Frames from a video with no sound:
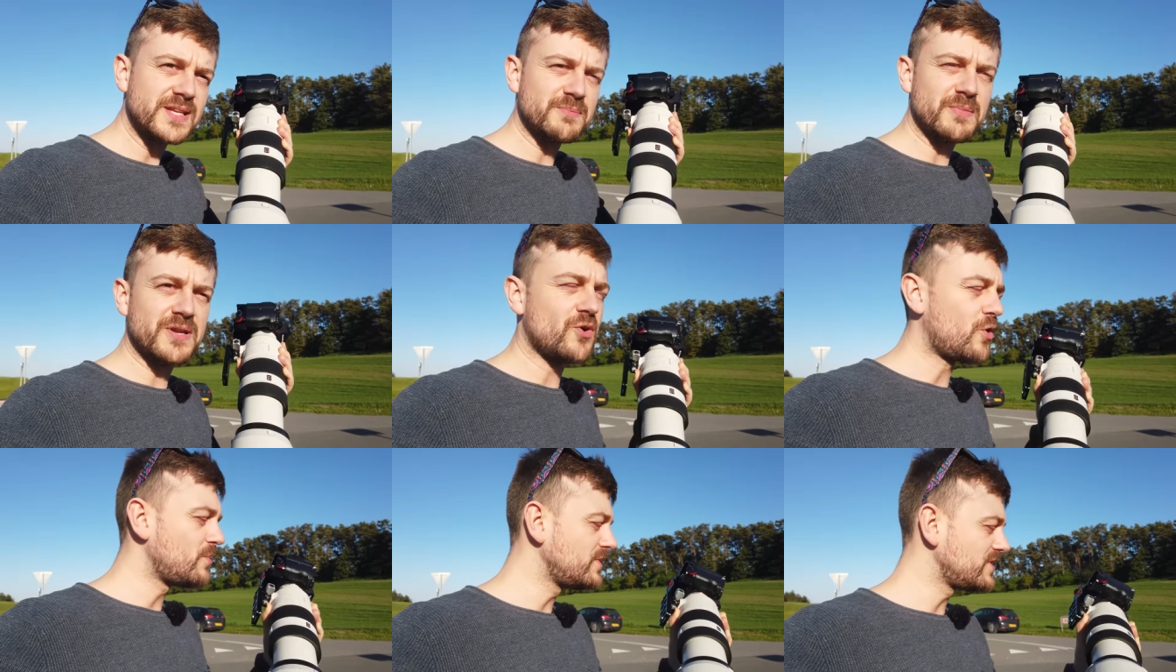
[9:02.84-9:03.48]
it in my
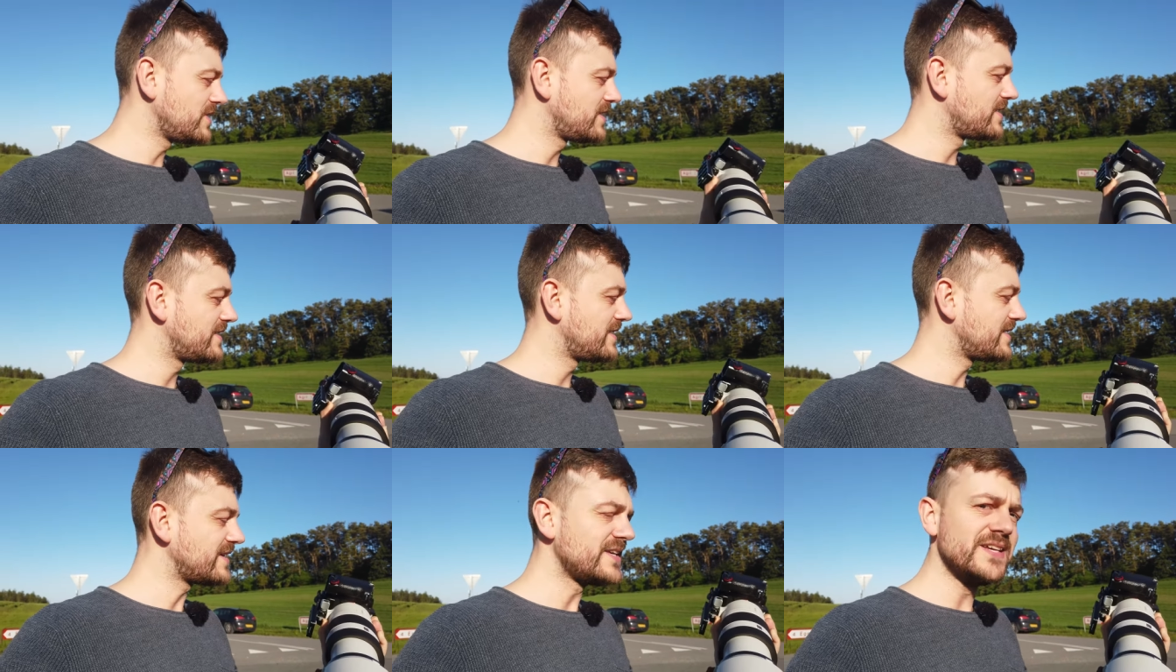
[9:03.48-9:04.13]
normal
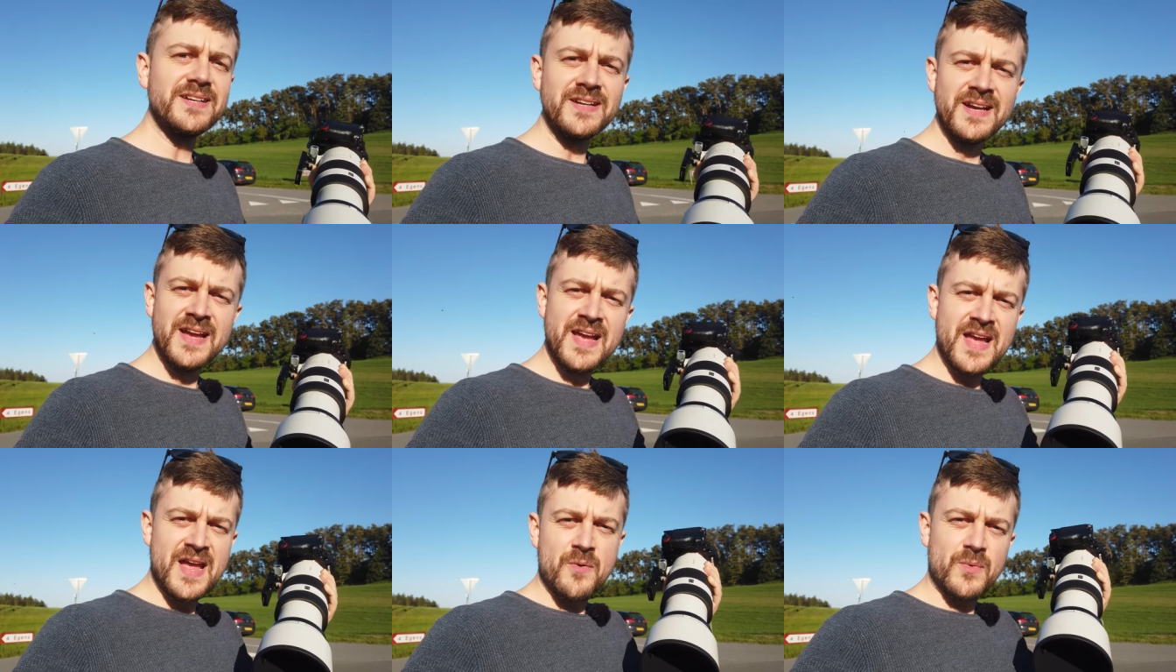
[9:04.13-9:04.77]
uh, gear,
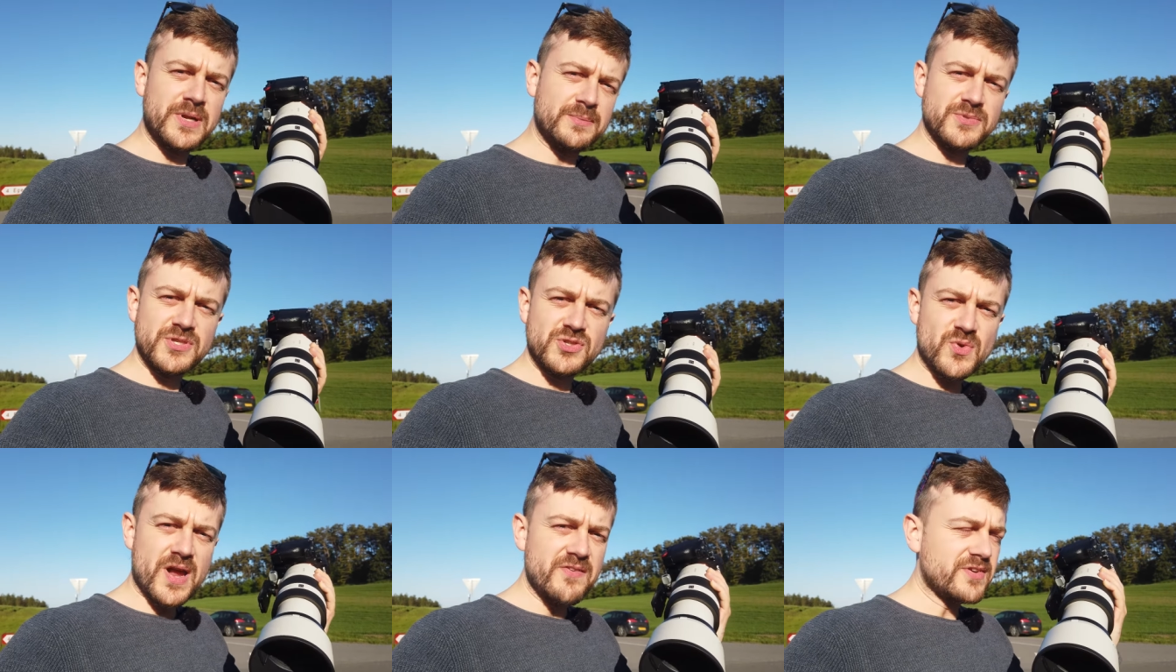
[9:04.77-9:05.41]
when I'm
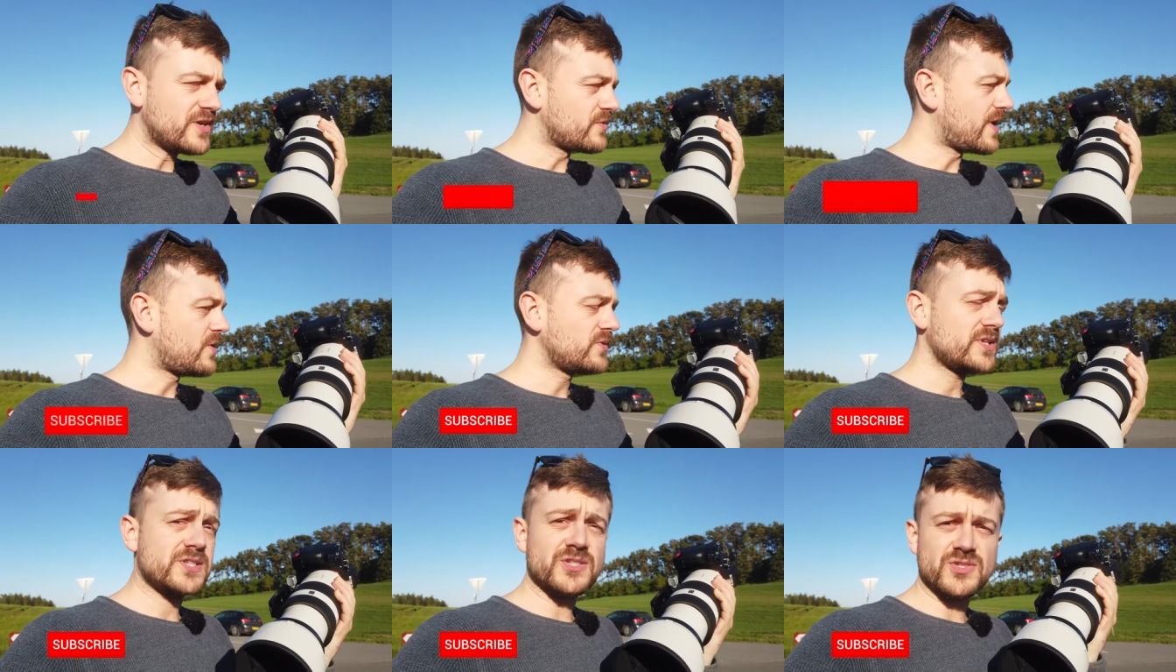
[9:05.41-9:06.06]
just driving
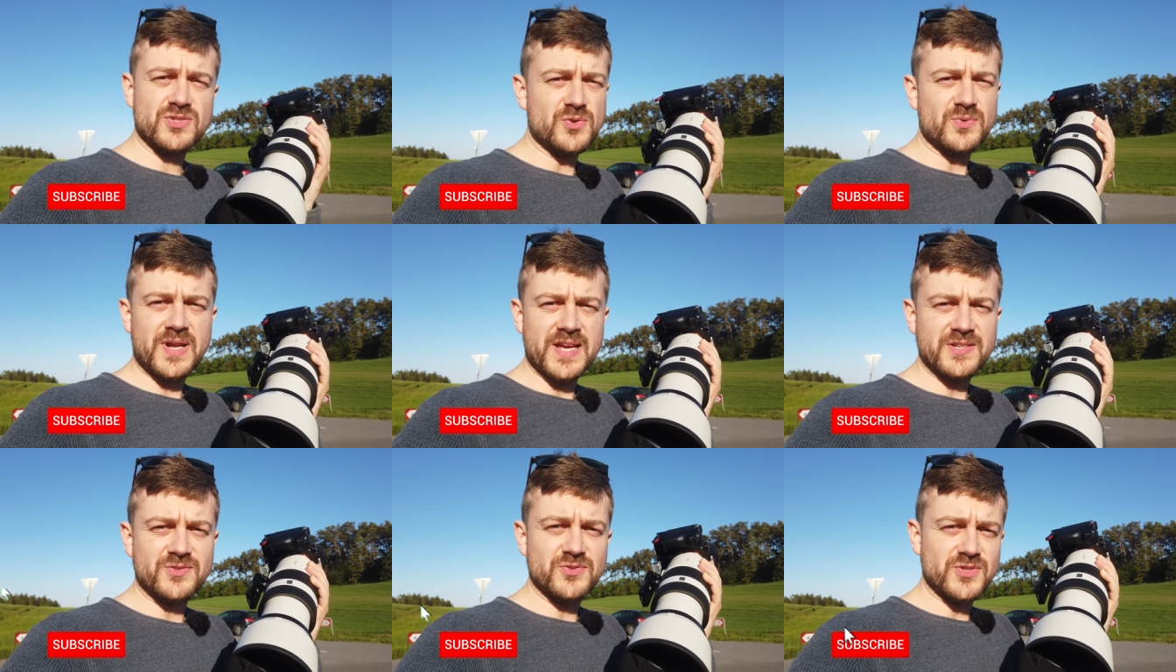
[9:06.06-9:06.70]
around it's so
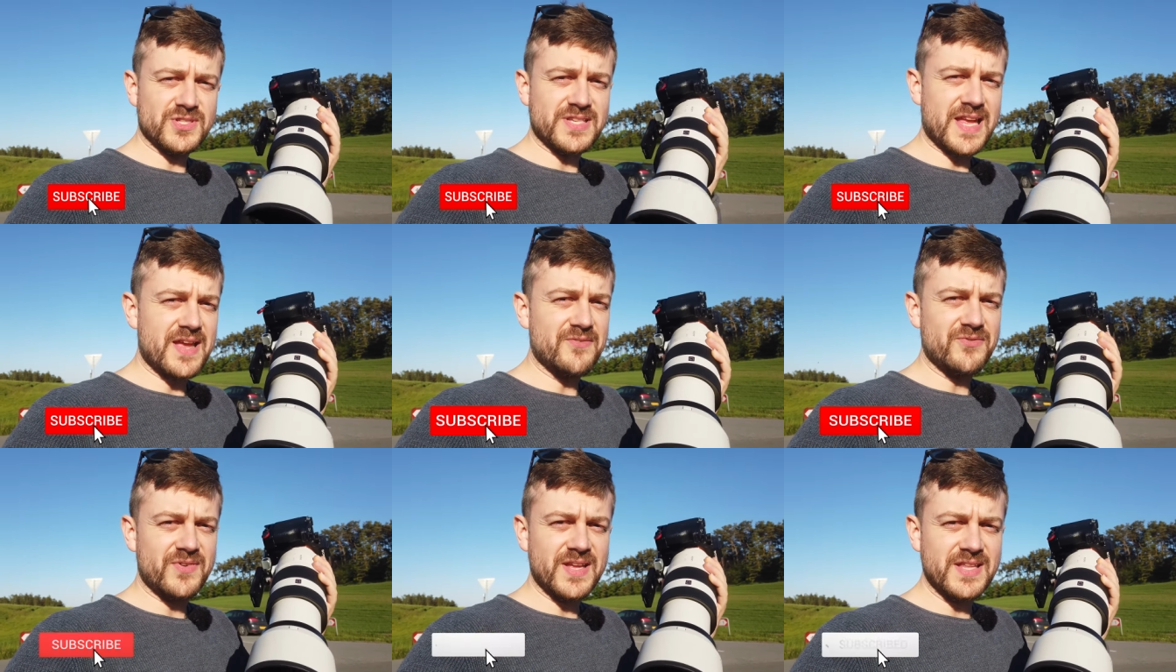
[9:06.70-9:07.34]
nice to just
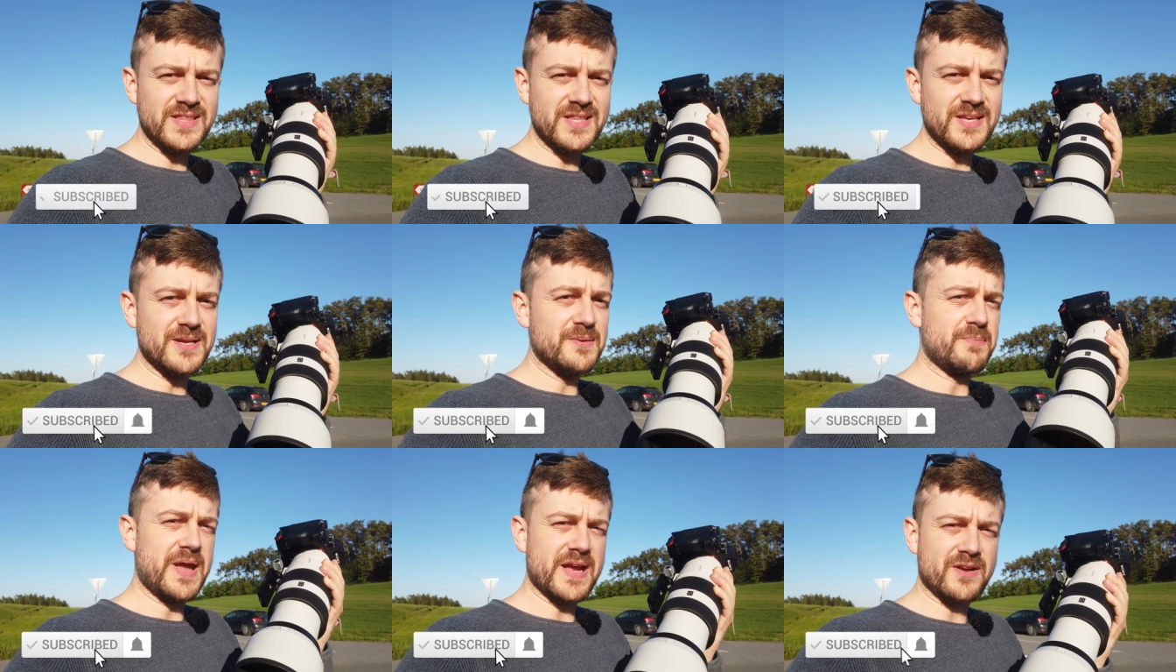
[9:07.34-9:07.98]
have in
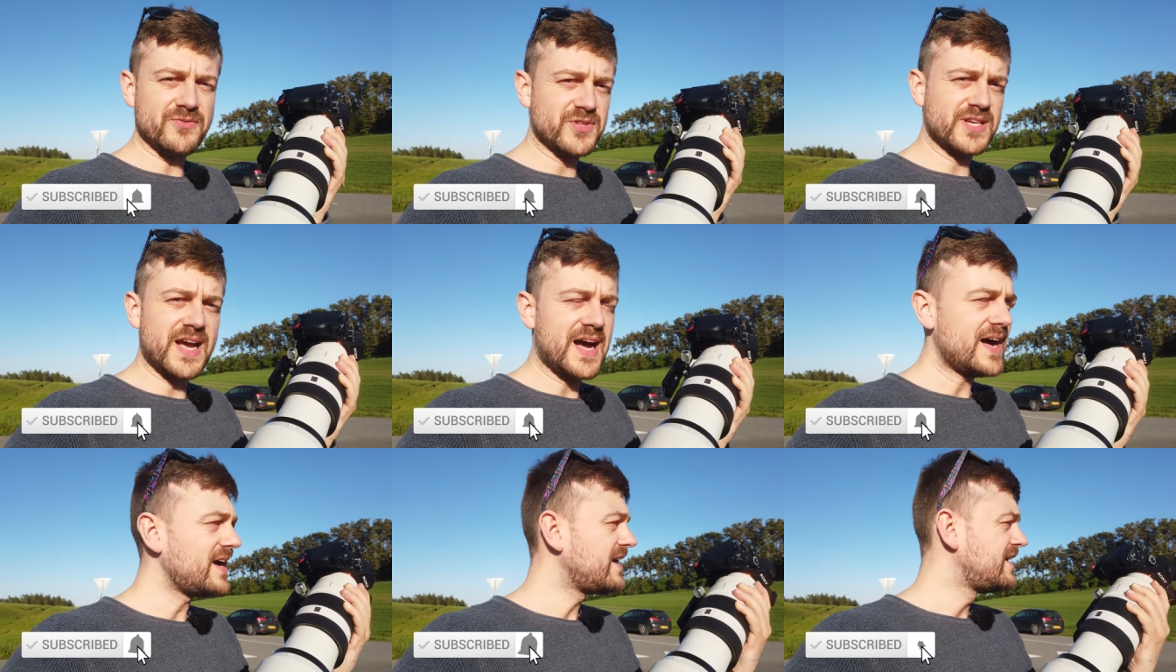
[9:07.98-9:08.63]
the back of the
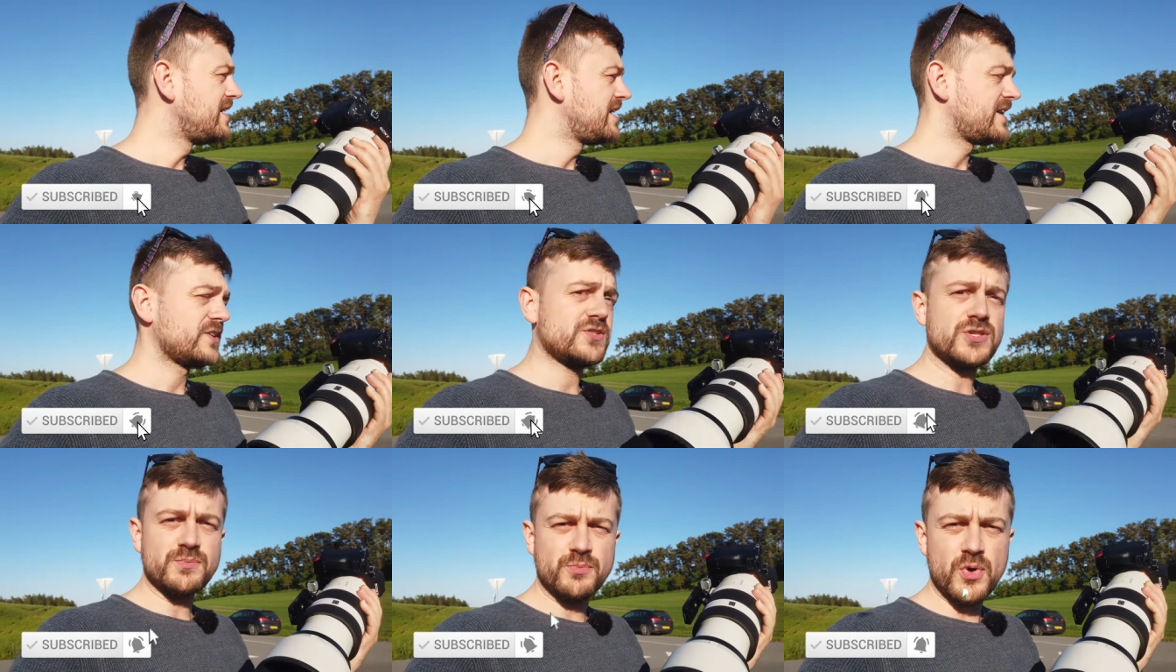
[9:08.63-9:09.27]
car
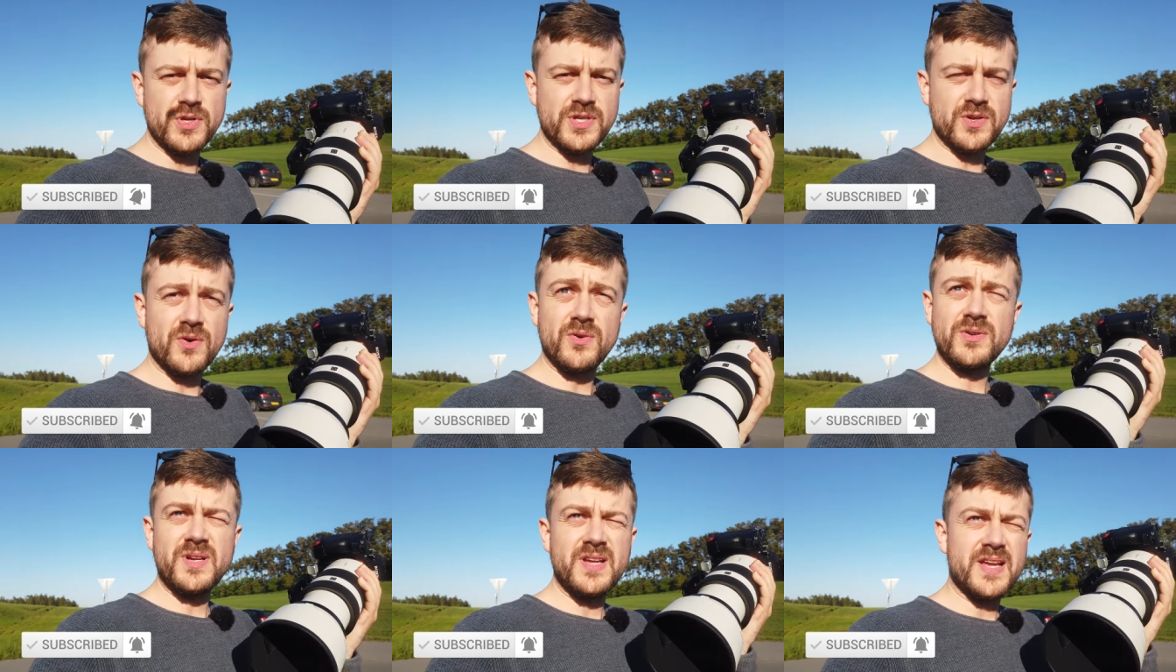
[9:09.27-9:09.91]
and just put it
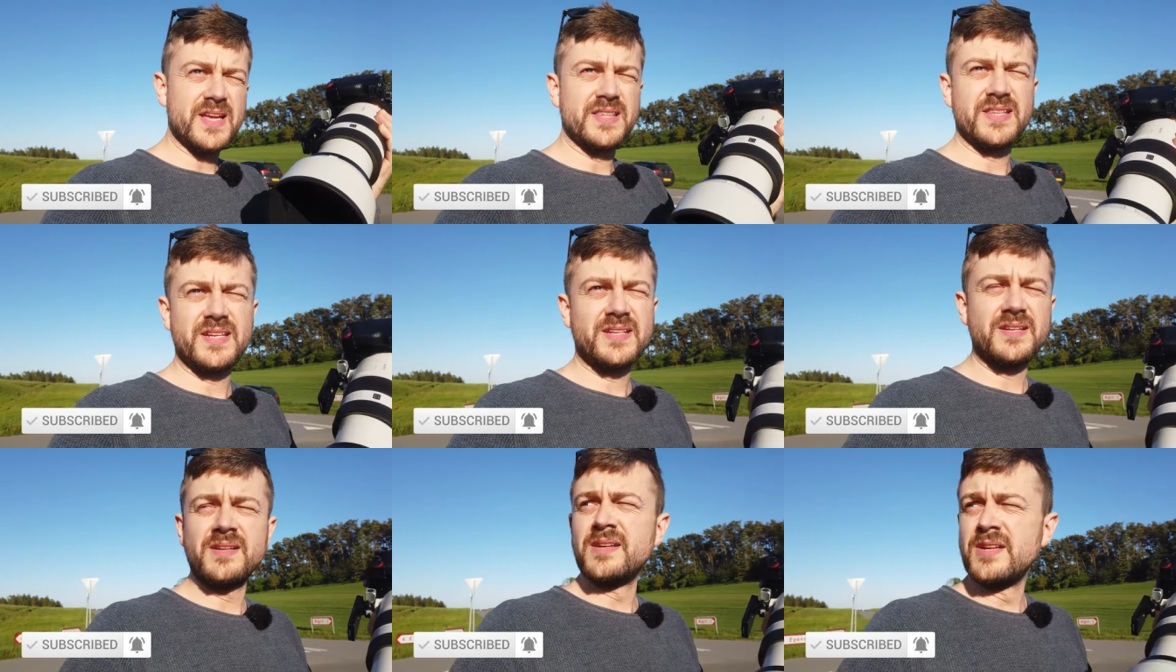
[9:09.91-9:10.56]
on and
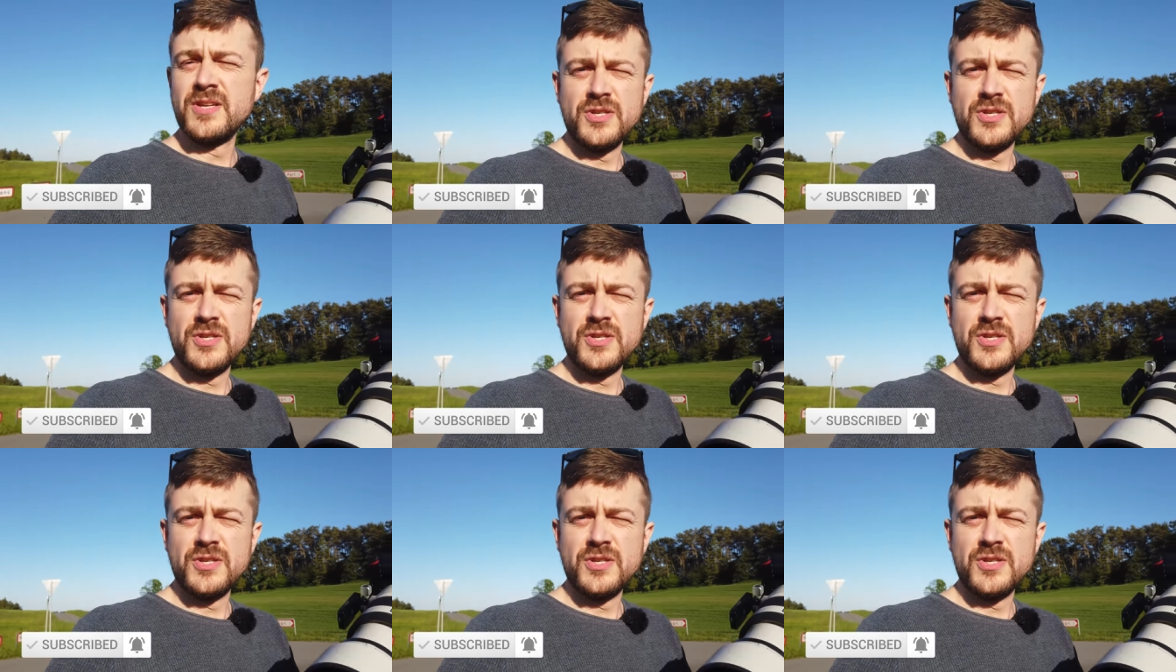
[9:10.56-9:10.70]
then